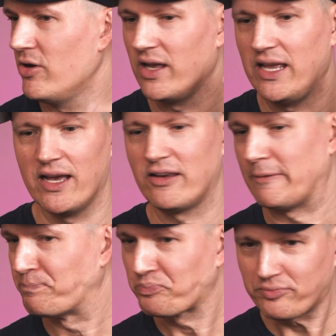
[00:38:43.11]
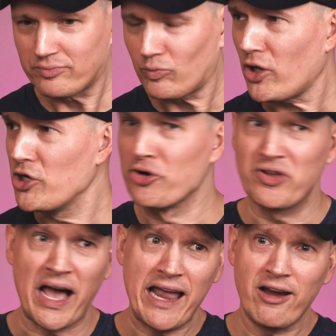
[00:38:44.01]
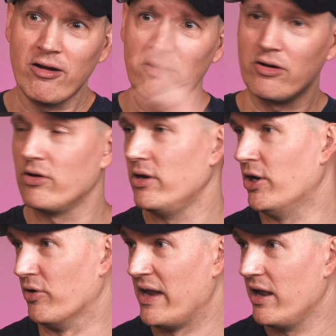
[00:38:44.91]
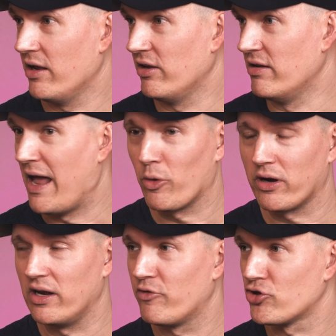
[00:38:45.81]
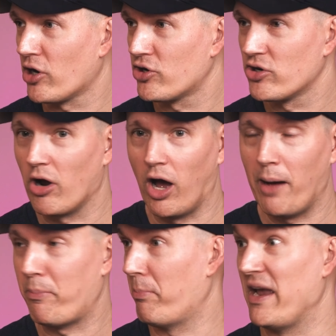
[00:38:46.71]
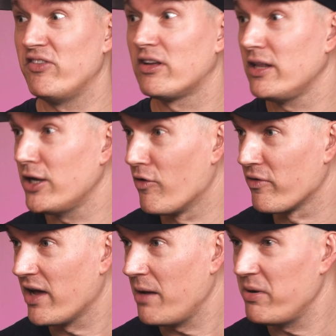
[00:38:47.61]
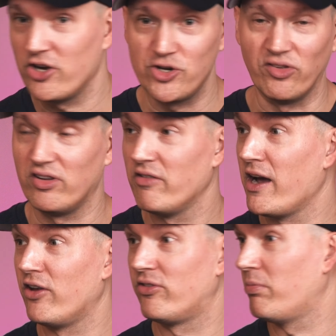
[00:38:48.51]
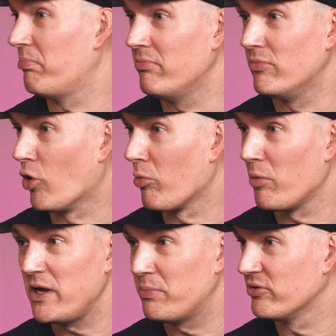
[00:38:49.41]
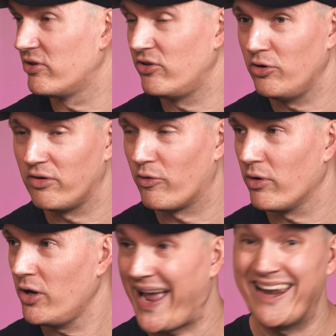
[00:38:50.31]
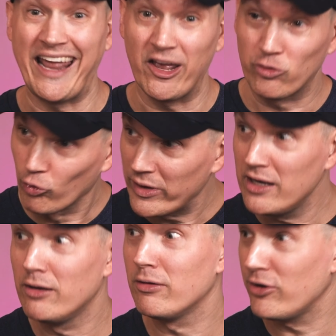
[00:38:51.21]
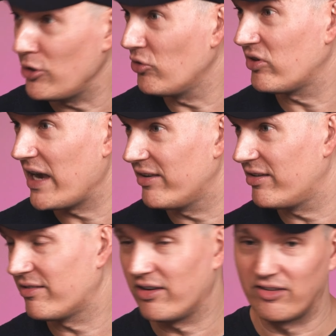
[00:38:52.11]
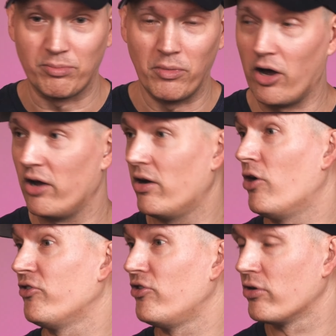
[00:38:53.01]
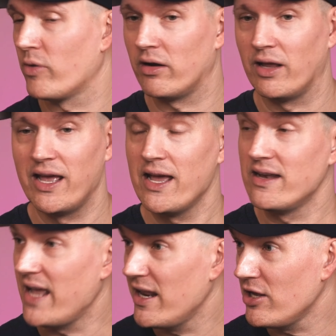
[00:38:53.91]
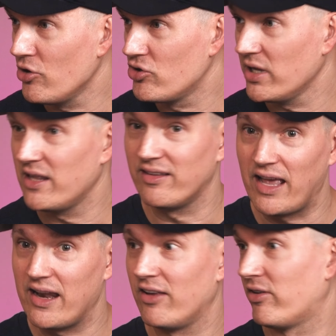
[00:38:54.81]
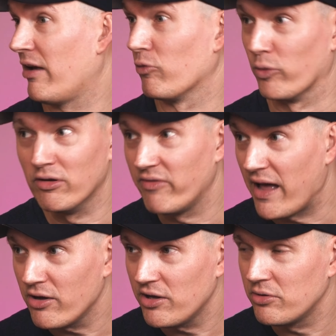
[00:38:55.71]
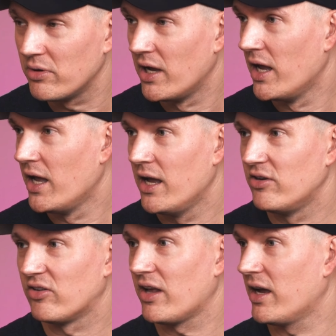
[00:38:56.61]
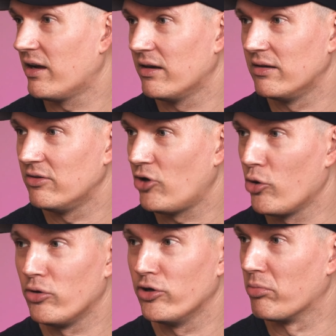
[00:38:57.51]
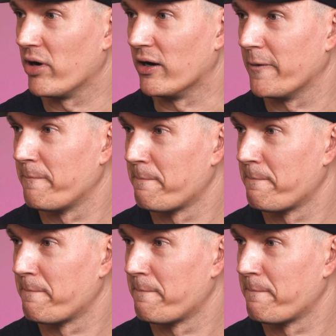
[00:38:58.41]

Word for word: you can get your entire you know. N- network and infrastructure up basically overnight because you incentivize normal people to do it for you and it has real use cases because it's all centered around data usually and this data has have real value just like total no-brainer